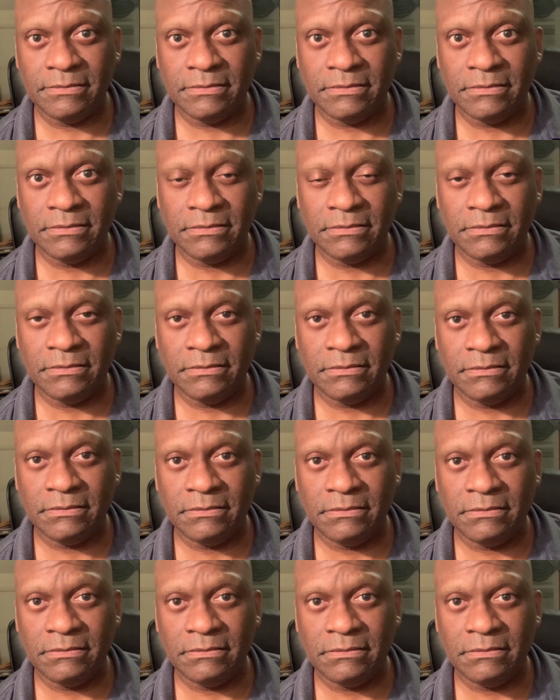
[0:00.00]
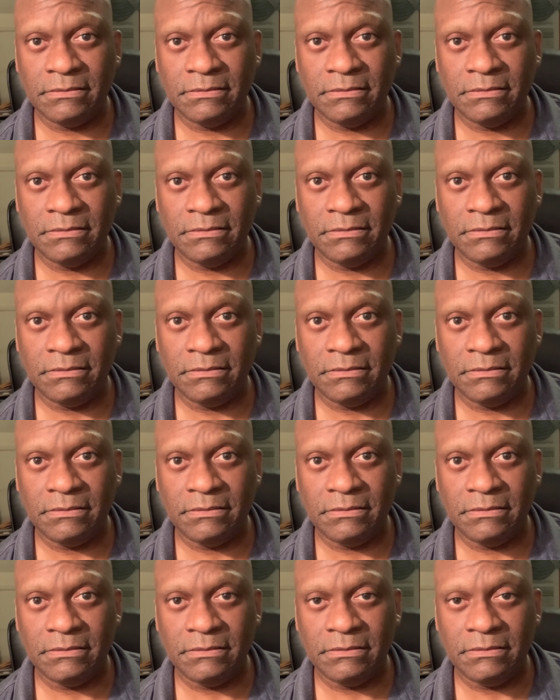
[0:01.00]

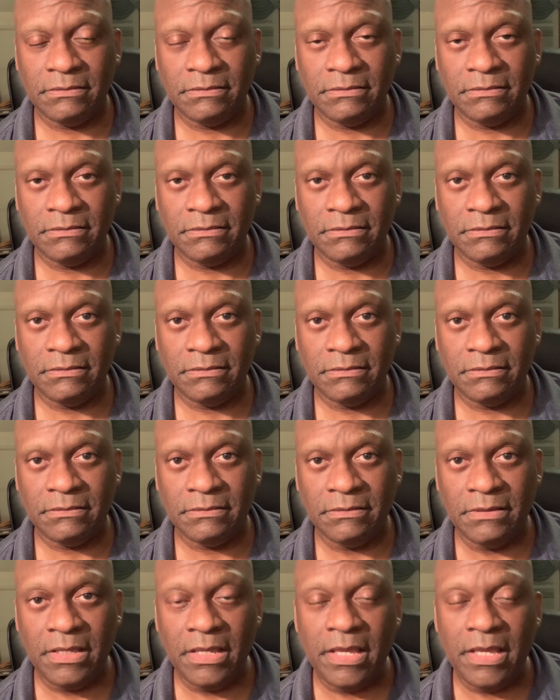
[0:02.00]
(silence)